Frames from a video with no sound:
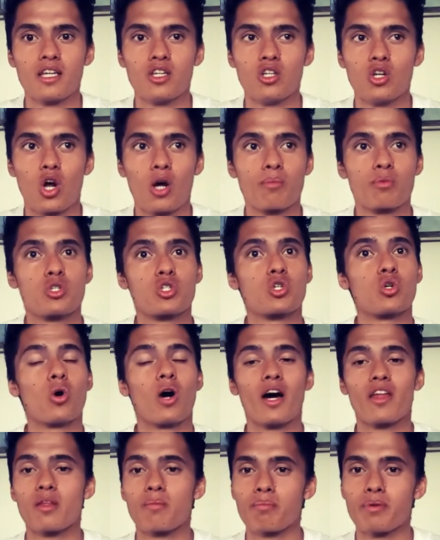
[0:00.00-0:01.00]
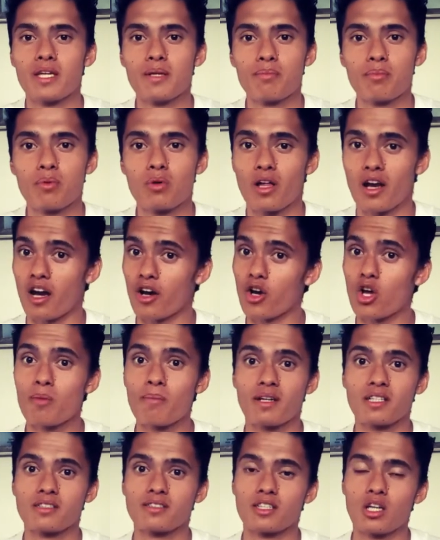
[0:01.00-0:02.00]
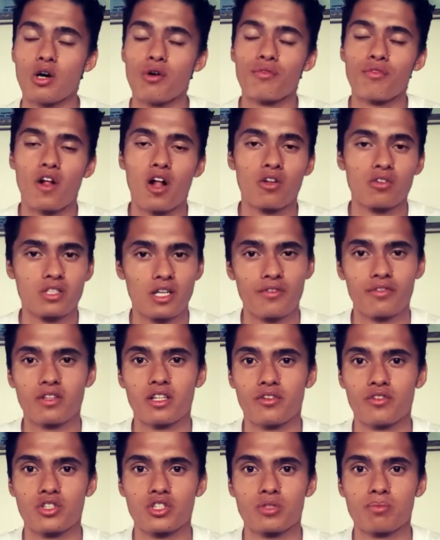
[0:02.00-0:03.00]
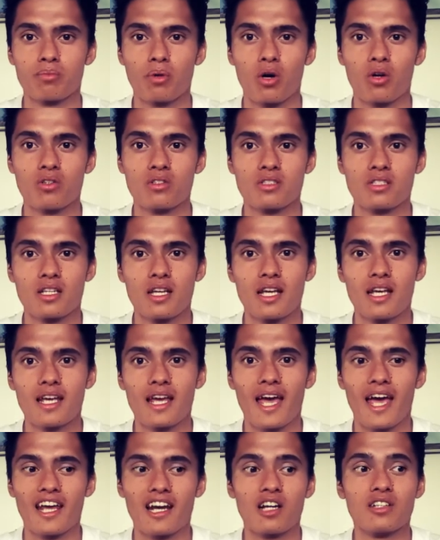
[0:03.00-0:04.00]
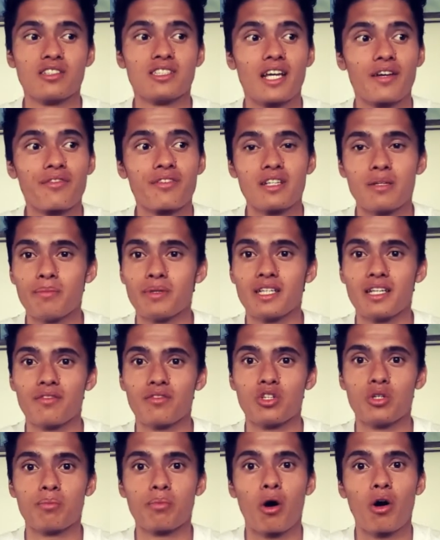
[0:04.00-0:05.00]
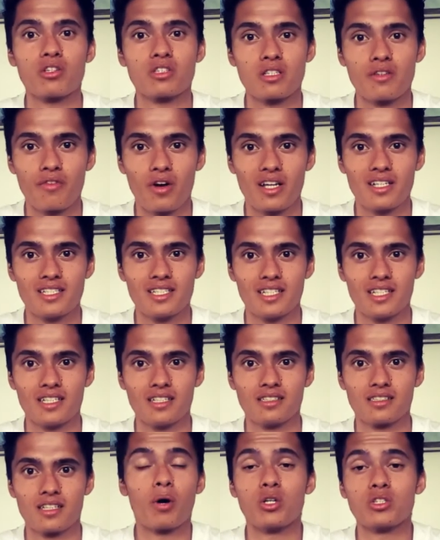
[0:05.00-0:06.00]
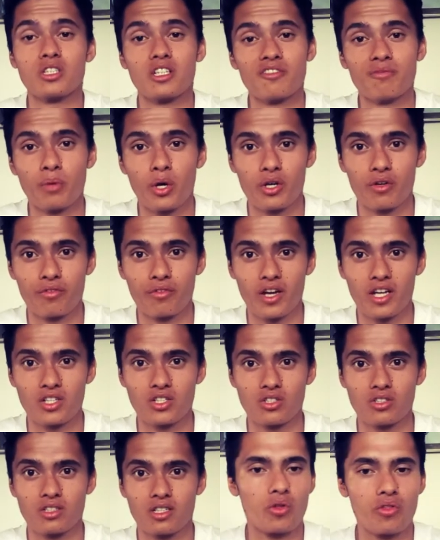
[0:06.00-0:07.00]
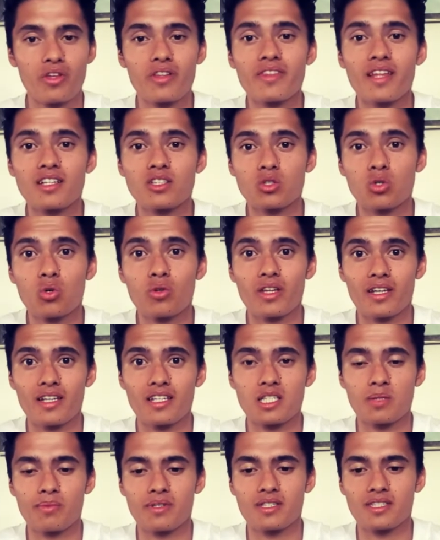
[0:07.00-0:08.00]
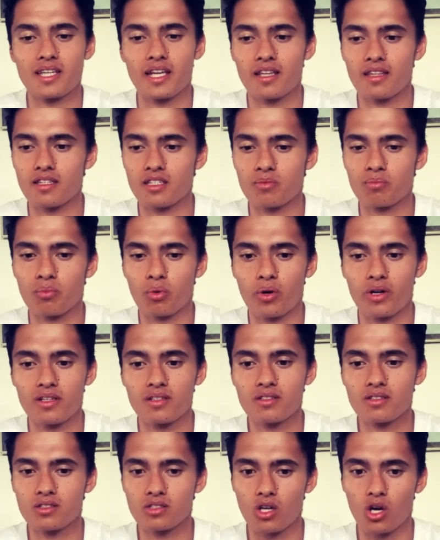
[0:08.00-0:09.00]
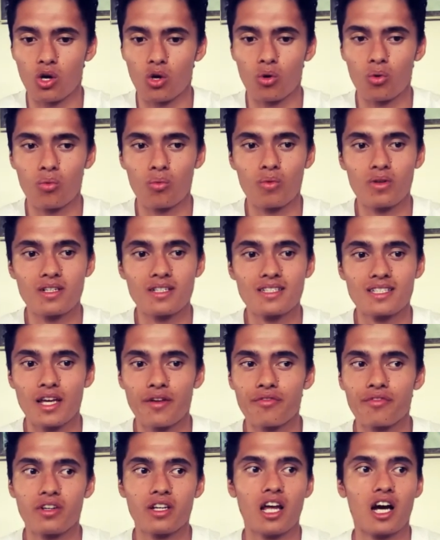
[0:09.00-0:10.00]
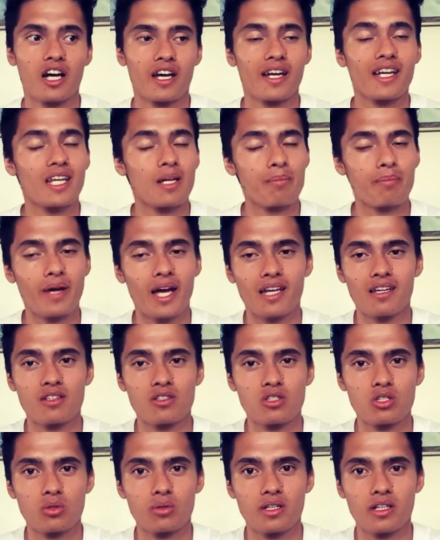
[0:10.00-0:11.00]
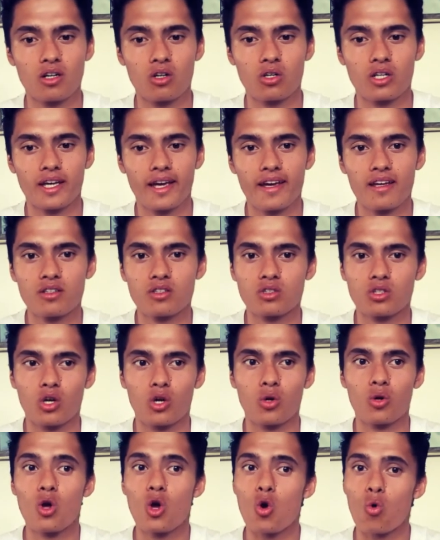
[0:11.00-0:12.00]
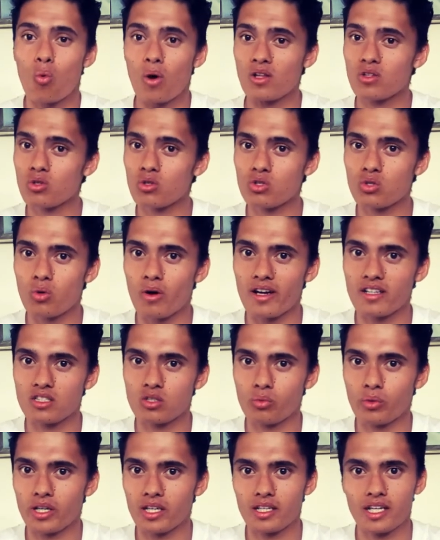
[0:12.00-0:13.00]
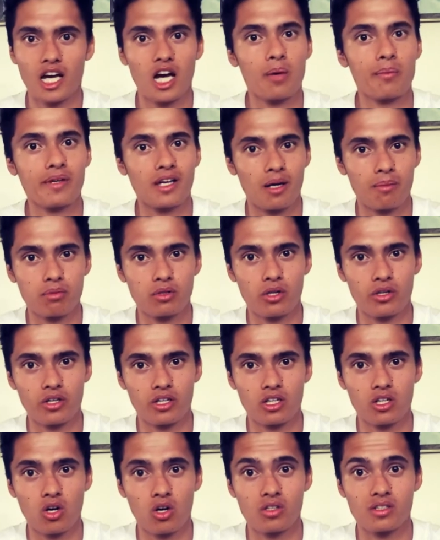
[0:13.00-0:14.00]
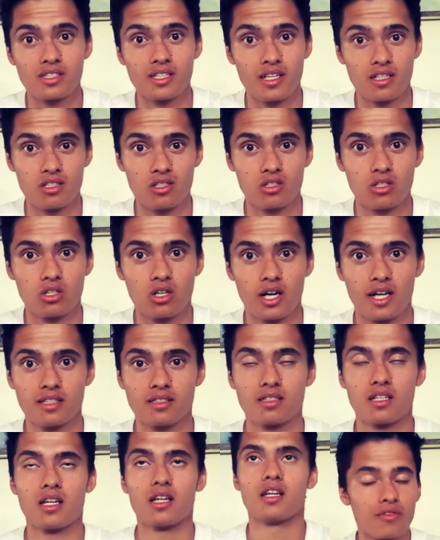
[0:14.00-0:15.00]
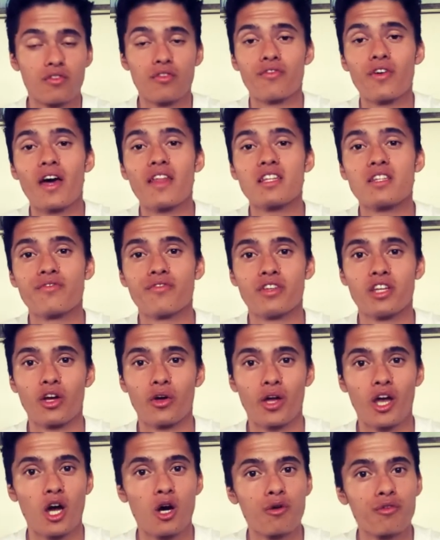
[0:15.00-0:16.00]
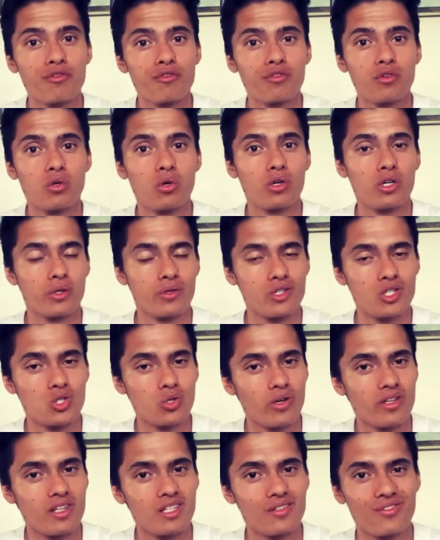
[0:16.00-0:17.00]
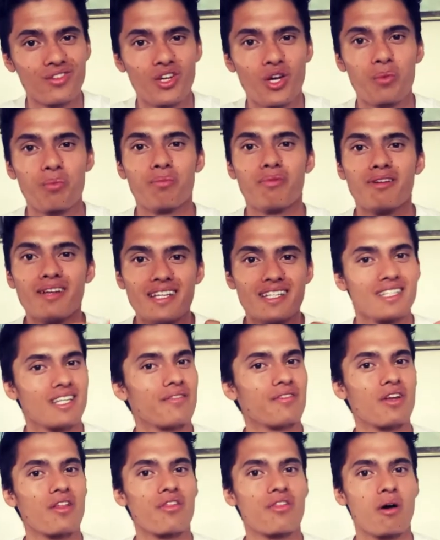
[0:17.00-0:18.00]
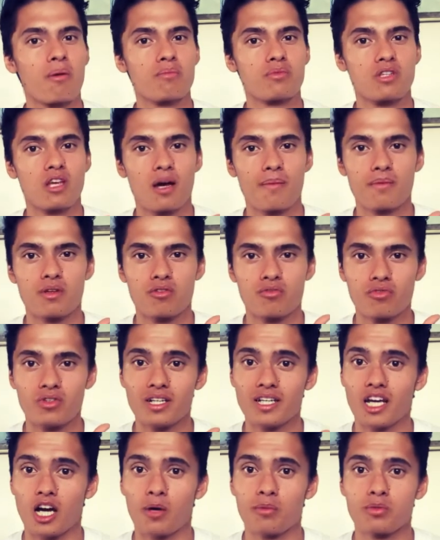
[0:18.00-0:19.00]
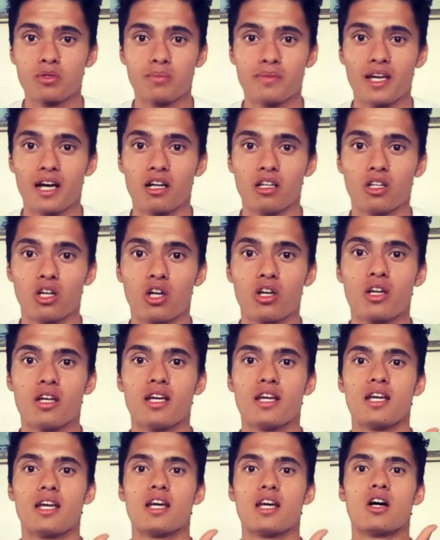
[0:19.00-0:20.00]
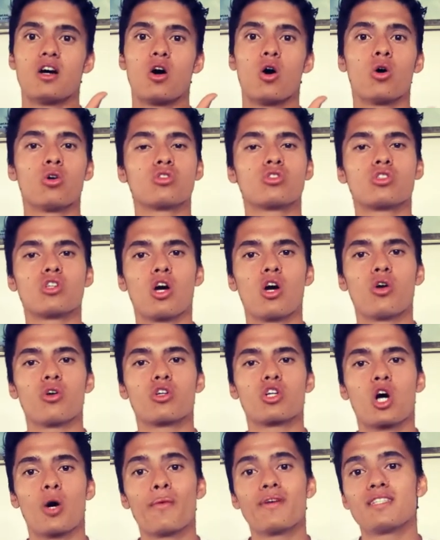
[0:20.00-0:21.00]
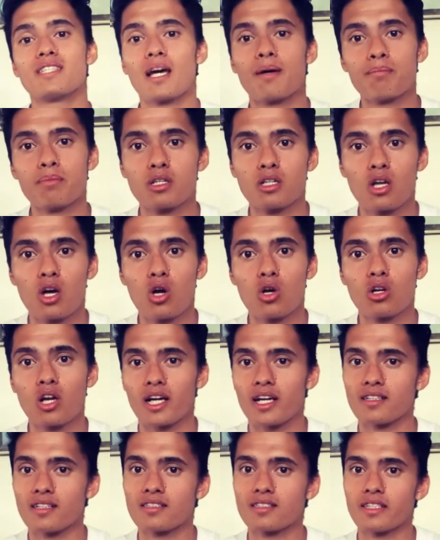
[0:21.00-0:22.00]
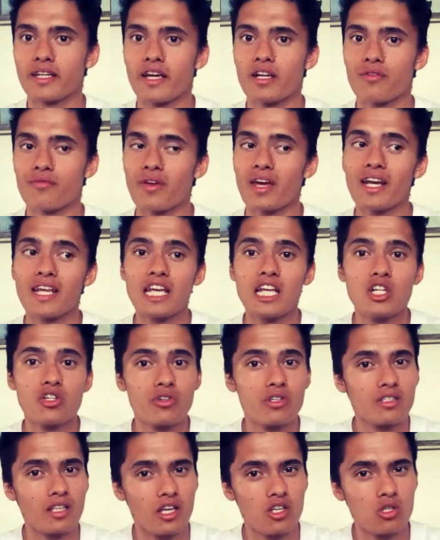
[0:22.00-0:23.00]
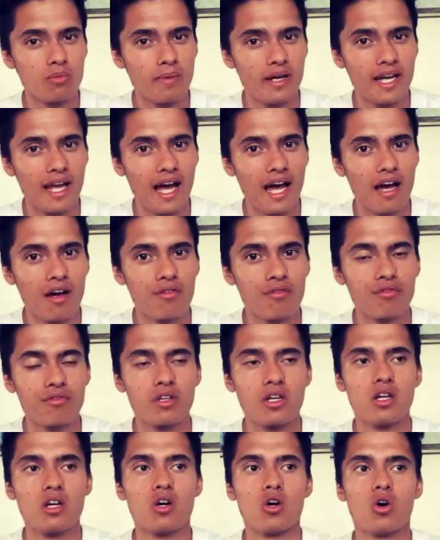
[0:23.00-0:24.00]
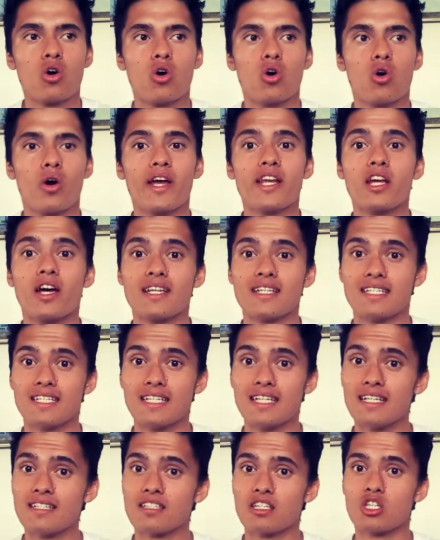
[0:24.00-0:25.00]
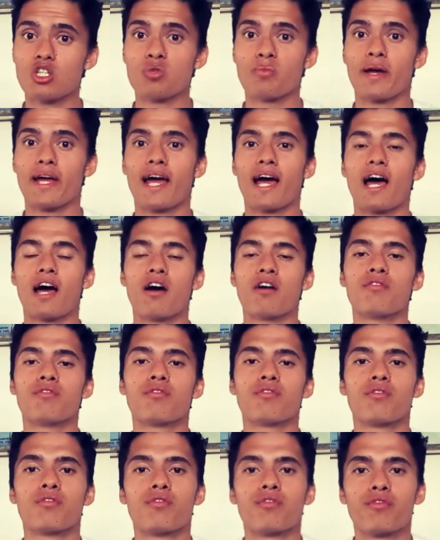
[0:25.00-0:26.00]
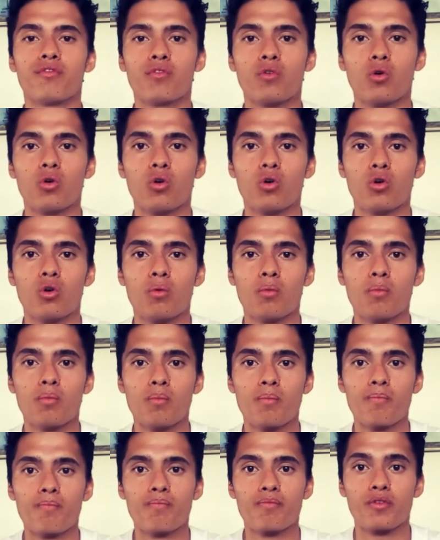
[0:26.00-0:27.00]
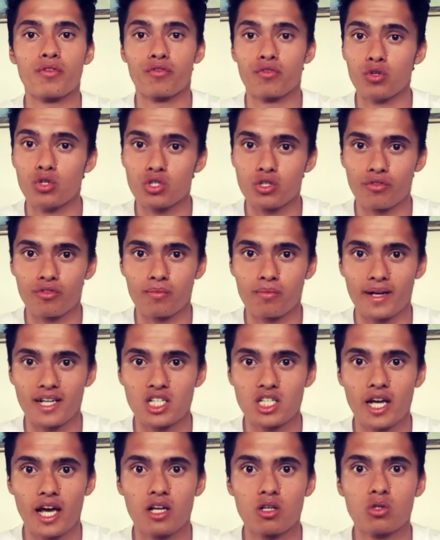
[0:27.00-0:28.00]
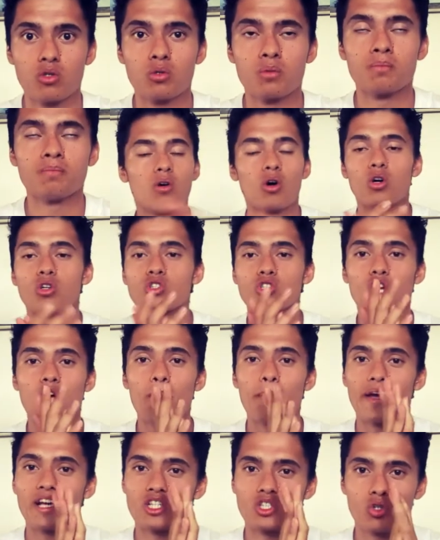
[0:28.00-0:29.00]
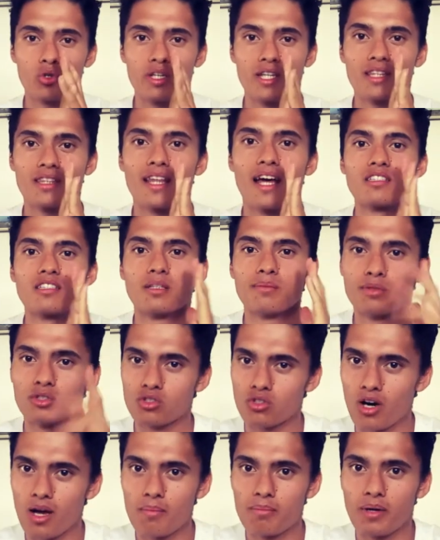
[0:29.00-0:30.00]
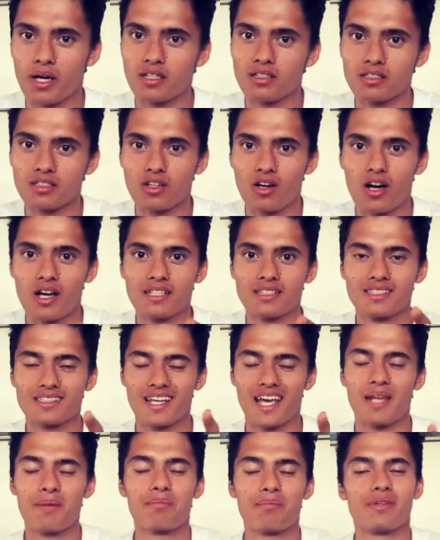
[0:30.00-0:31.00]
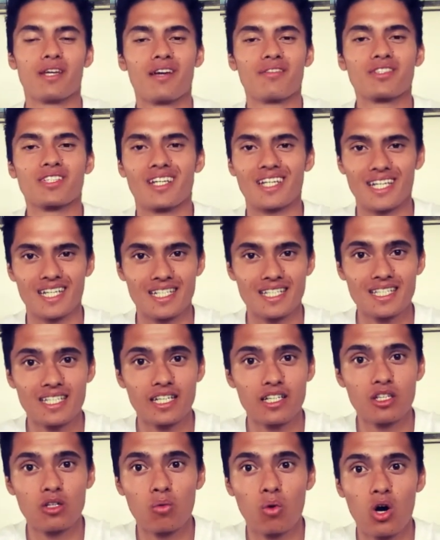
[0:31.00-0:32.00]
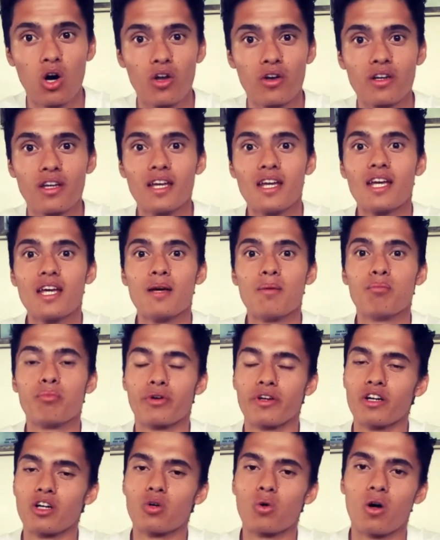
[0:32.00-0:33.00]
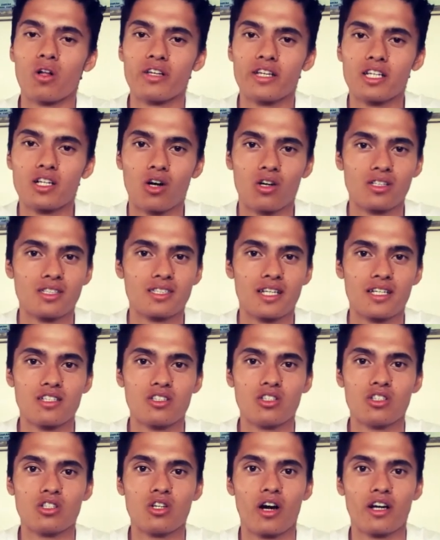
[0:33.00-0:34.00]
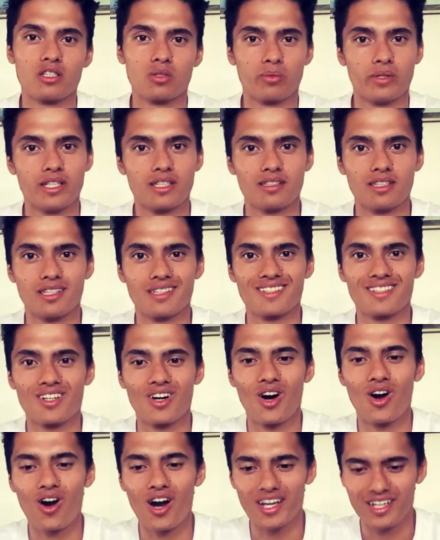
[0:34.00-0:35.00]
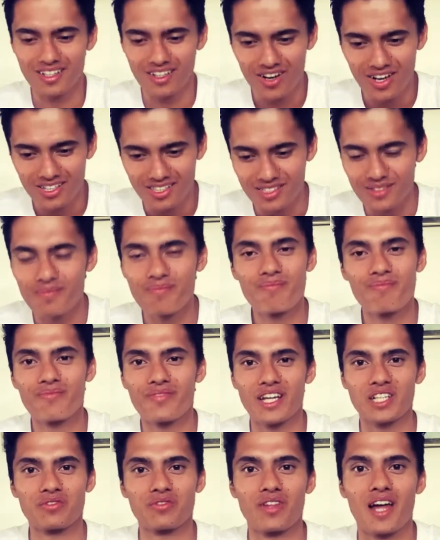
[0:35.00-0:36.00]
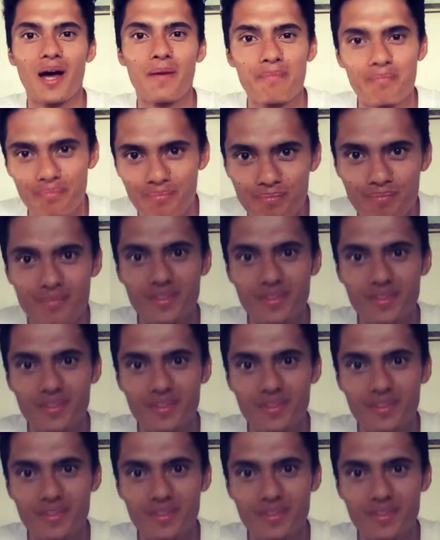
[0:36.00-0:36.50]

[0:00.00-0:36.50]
I'm sure other people, and I know myself, I'll definitely respond, and I'll definitely be giving you positive ideas, positive motivation. So I think that's all that needs to be said at this point. So definitely, I'm gonna get back into it, okay? So once or twice a week now, I'll be uploading content to you guys. If you found this video helpful or you enjoyed this video, please give it a thumbs up. It really helps me out a lot. Also, comment down below, like I said, of any injuries that you may have or any ideas that you may have for the future for my channel. Also, make sure you hit subscribe button, guys. NPF's gonna continue on bringing quality content to you guys weekly. All right, guys, thanks for that.